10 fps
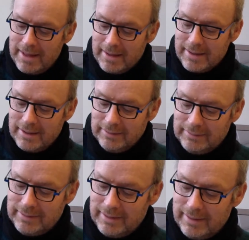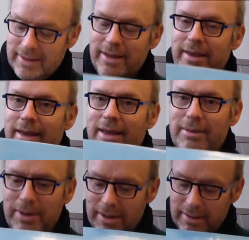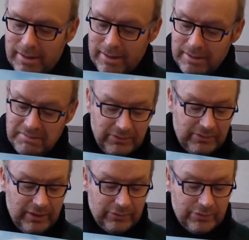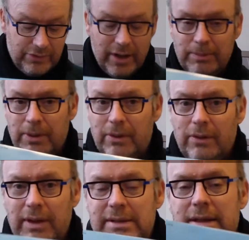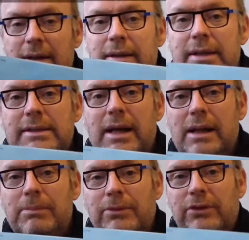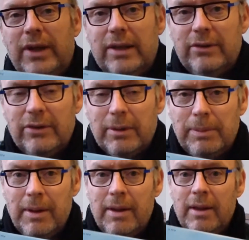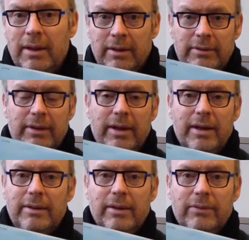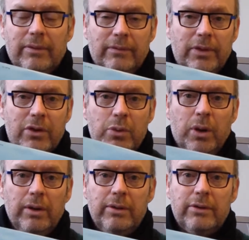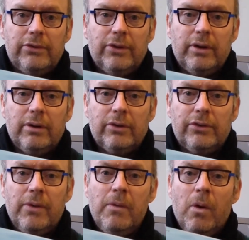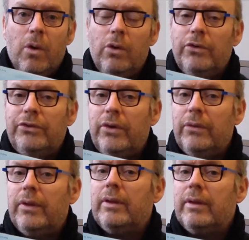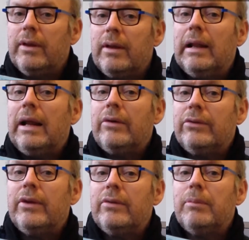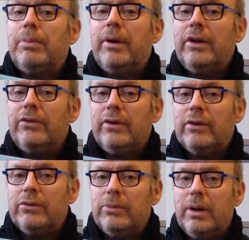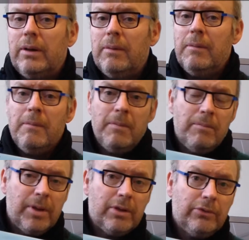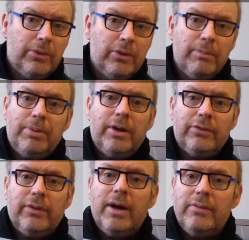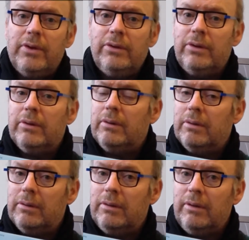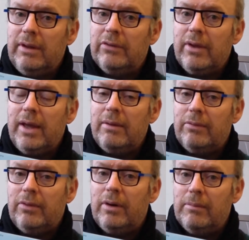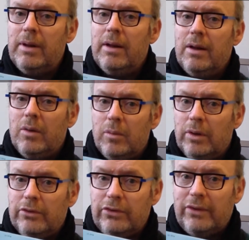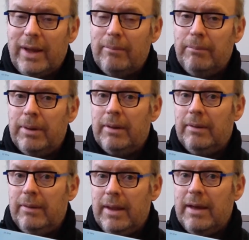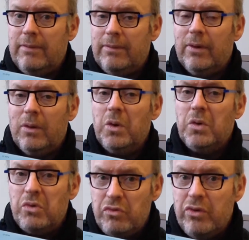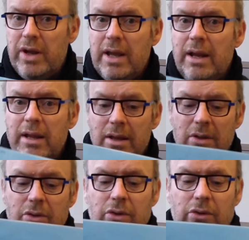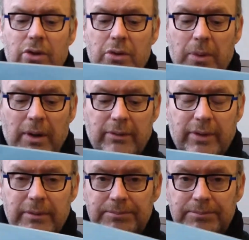Can You Hear Me? That's a decent track, but this album stands up today, I think, for the quality of the songs, also the clarity of the pressing as well. Because we only pressed 500, all these came from one stamper, and therefore really good quality.